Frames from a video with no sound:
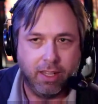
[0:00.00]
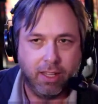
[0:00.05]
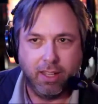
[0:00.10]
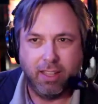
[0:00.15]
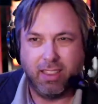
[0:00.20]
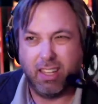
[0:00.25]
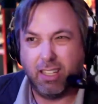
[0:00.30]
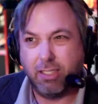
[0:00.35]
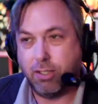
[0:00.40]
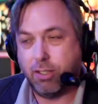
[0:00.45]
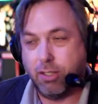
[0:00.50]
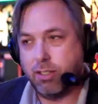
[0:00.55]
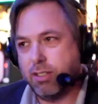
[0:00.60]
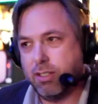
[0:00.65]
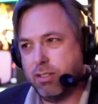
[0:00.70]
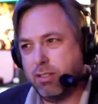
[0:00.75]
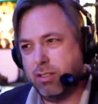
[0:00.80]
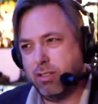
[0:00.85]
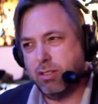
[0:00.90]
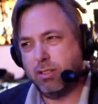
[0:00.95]
And I
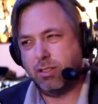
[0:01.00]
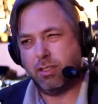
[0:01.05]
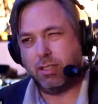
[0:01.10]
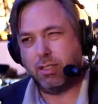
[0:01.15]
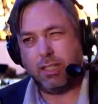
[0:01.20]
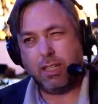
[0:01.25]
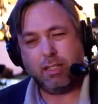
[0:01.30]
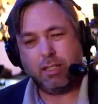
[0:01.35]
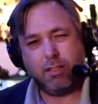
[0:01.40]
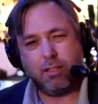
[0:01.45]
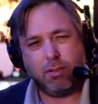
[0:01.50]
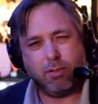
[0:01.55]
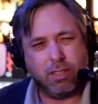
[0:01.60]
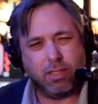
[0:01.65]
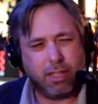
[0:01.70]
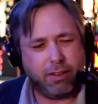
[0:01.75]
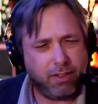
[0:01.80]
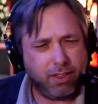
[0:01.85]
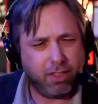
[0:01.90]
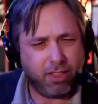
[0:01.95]
took sixth or
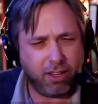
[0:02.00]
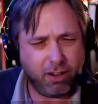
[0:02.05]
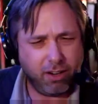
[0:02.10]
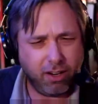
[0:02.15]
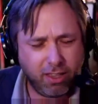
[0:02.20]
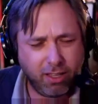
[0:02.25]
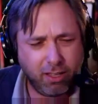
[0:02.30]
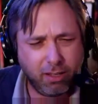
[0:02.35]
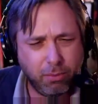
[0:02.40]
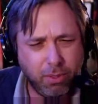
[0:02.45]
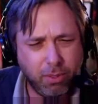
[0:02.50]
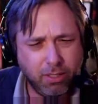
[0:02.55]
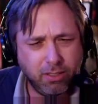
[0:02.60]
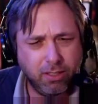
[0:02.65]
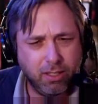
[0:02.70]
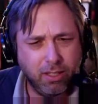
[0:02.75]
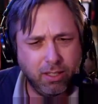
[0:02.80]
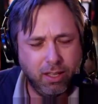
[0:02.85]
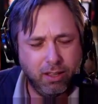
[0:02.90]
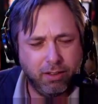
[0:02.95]
seventh there, I think it was,
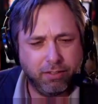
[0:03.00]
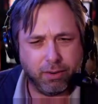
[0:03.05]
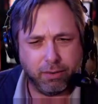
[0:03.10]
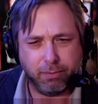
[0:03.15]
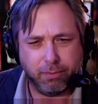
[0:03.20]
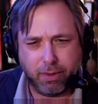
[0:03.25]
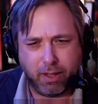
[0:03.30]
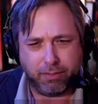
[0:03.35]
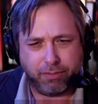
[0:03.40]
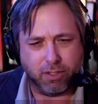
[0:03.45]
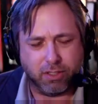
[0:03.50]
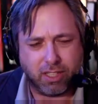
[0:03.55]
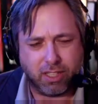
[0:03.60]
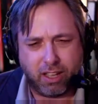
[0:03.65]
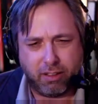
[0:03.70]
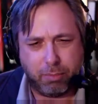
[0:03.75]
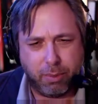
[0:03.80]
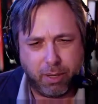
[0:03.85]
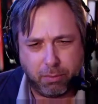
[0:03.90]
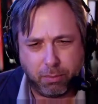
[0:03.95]
for my first high
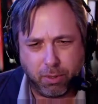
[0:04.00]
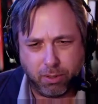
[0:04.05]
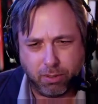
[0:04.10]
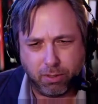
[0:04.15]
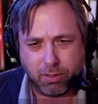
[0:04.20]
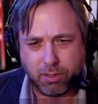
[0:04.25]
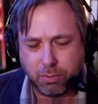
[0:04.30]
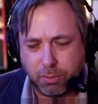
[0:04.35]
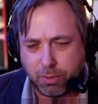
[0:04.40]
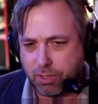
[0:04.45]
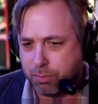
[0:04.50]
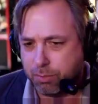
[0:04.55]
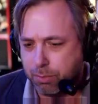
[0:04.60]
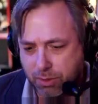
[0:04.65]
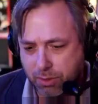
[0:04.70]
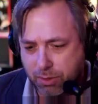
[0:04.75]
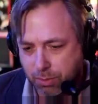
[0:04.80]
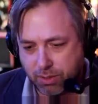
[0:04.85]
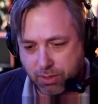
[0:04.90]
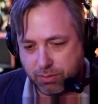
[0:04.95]
paid worlds, which
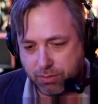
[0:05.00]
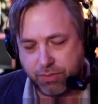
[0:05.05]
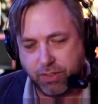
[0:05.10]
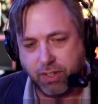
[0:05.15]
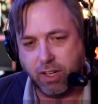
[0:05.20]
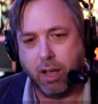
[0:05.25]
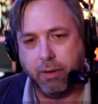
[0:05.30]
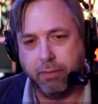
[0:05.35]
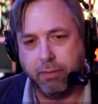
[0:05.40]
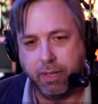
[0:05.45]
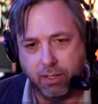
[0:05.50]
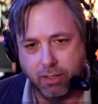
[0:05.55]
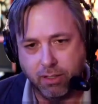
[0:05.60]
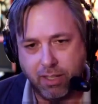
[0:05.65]
which was phenomenal.